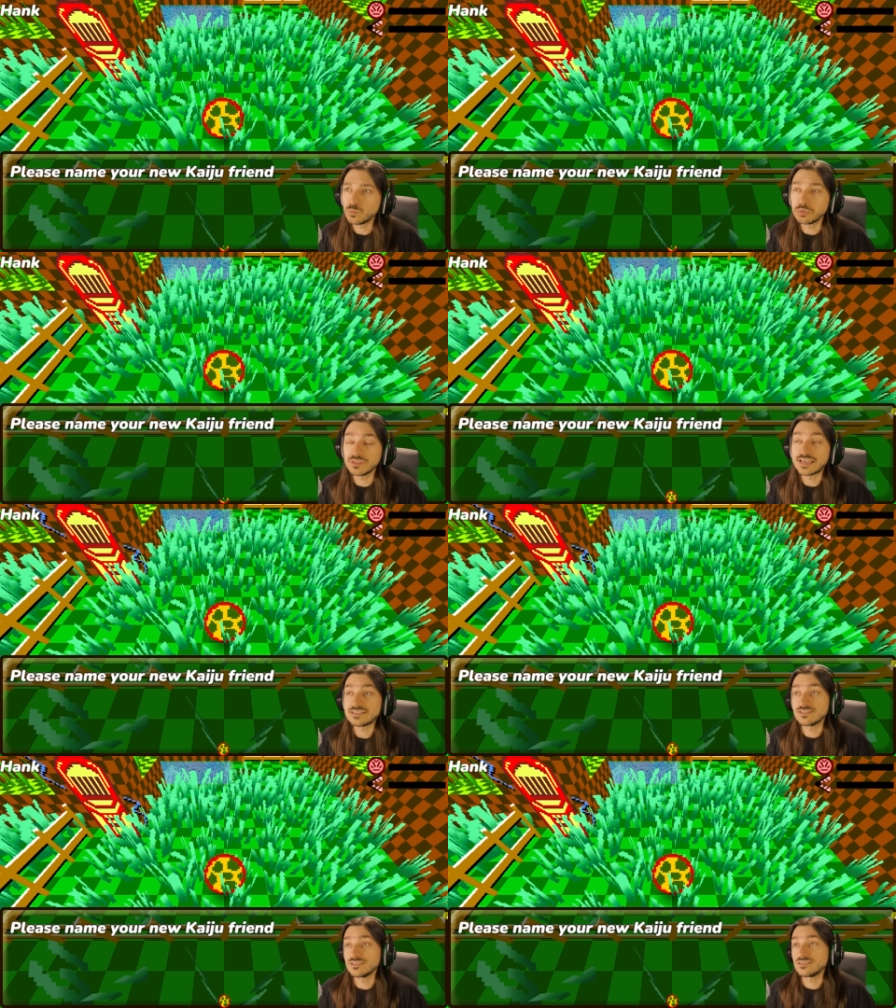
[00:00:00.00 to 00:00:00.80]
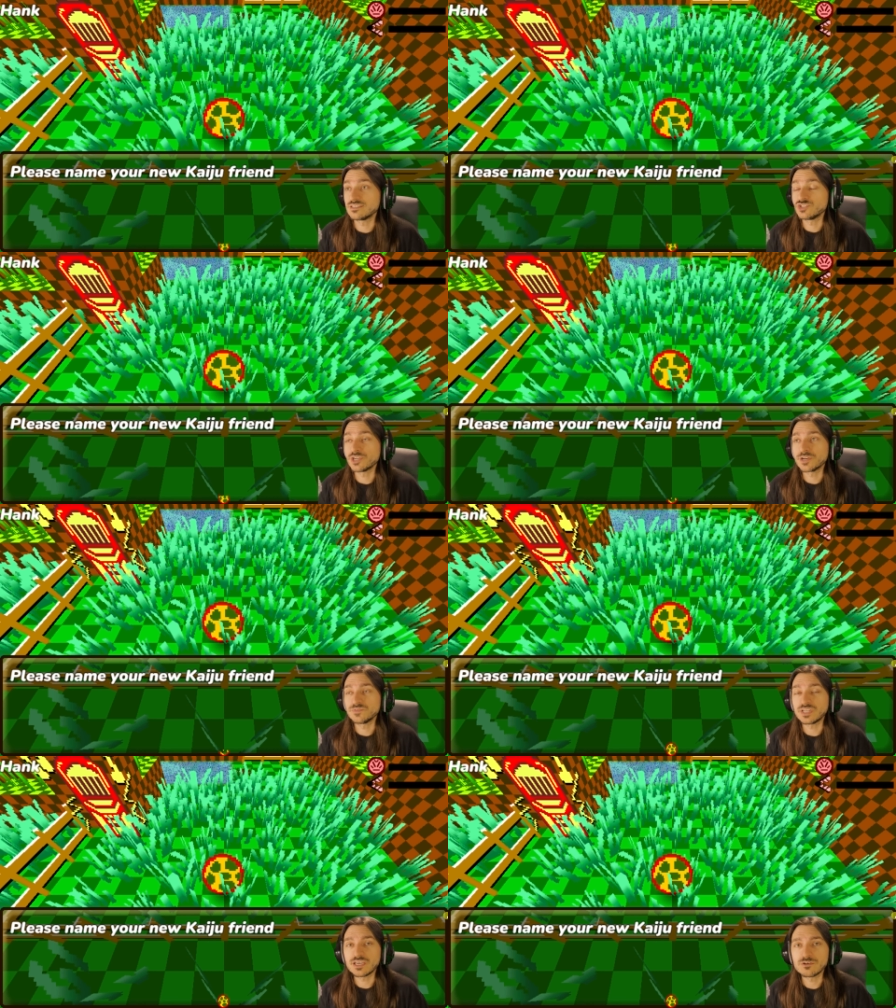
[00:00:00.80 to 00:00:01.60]
places to share
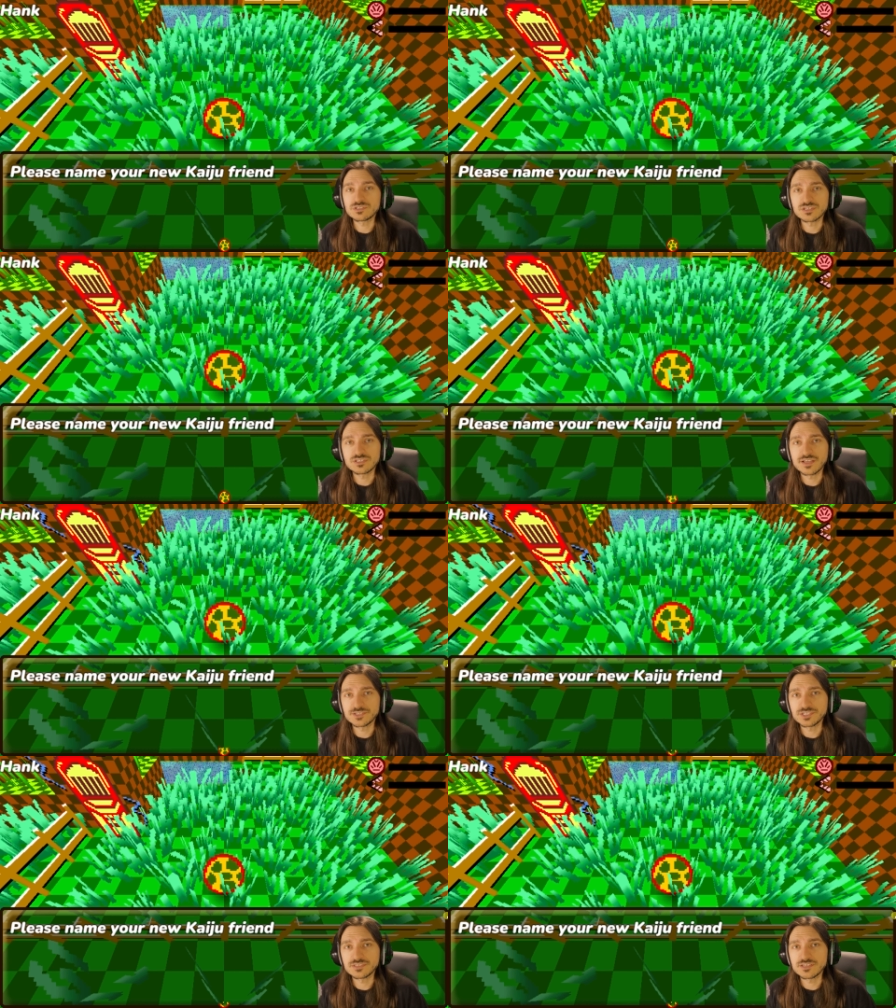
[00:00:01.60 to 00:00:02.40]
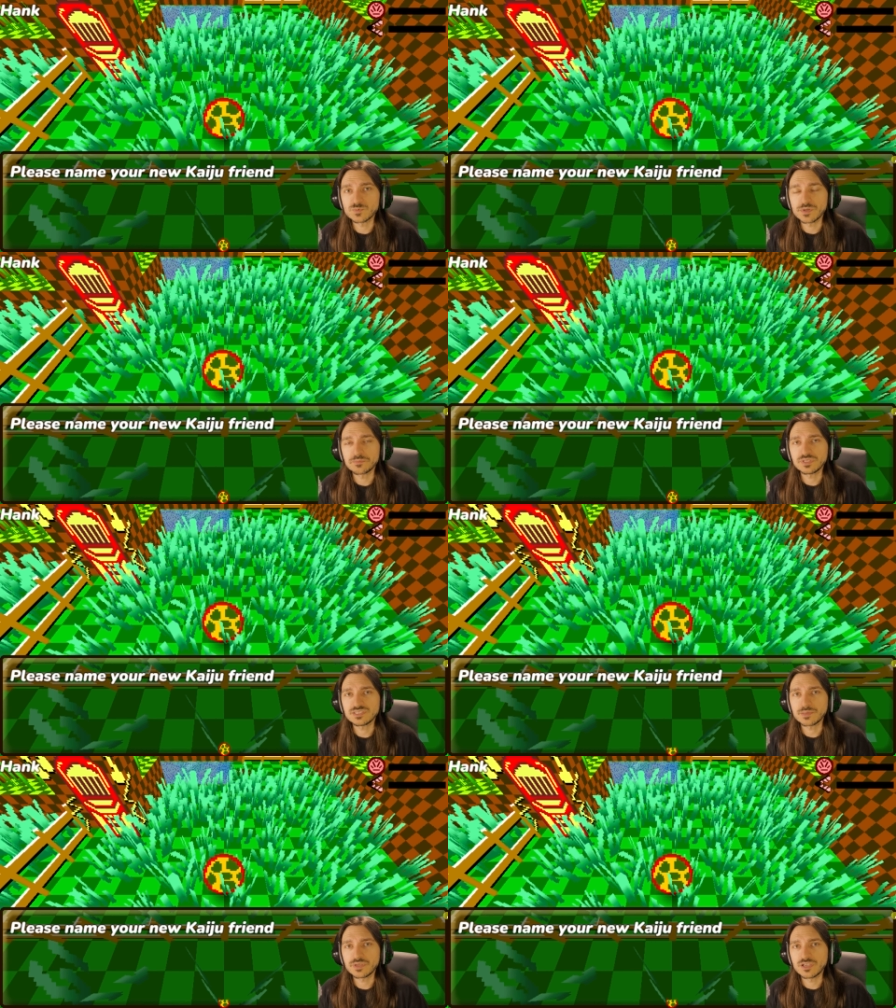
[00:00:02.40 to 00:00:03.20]
videos such as this one,
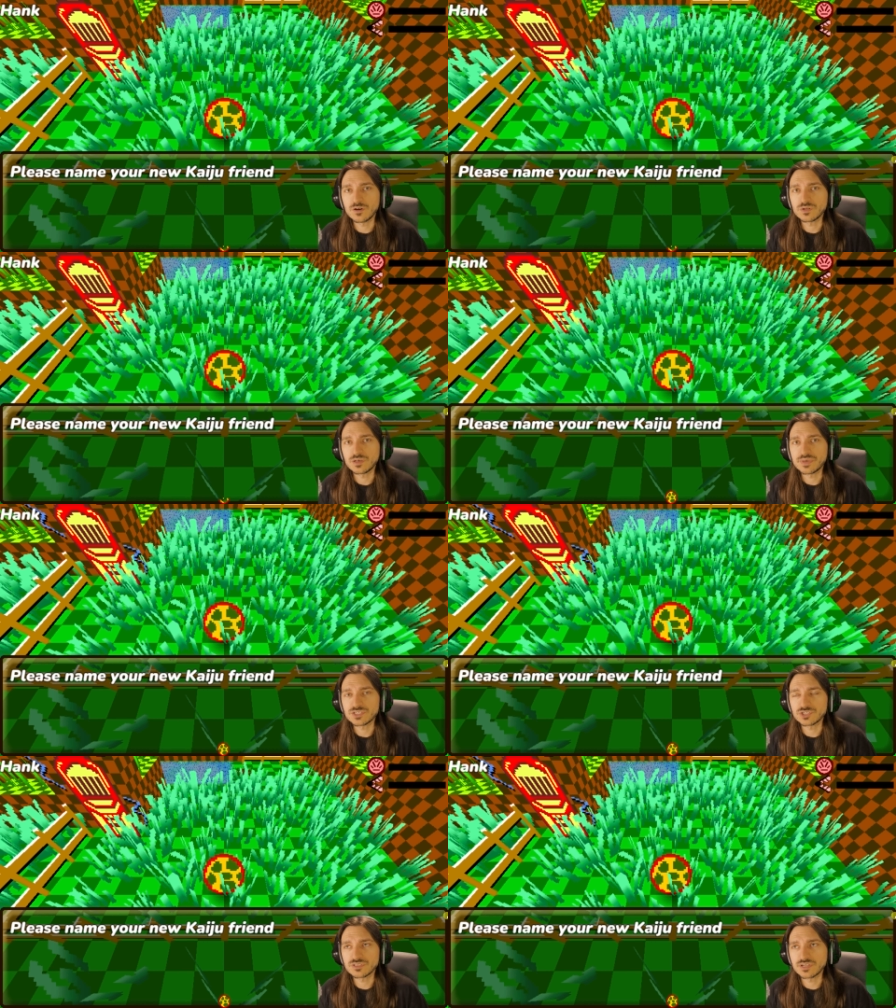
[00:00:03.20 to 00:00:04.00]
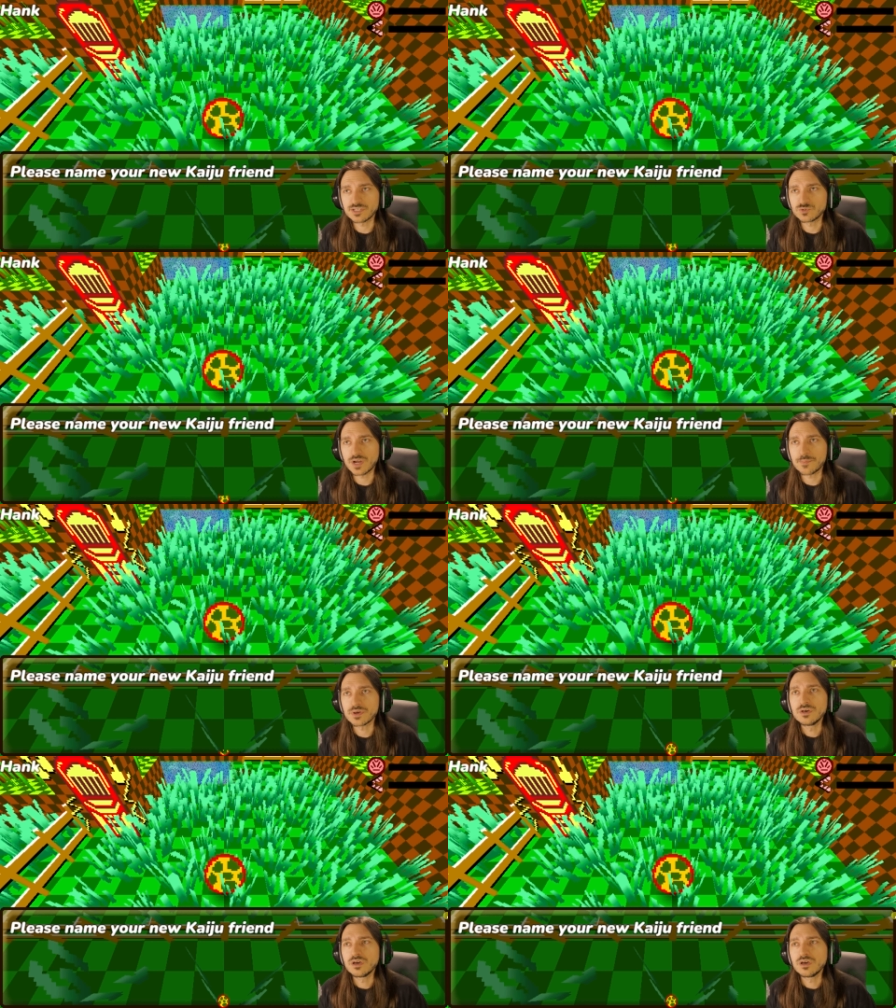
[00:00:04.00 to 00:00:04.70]
please let me know, and I'll make sure that I drop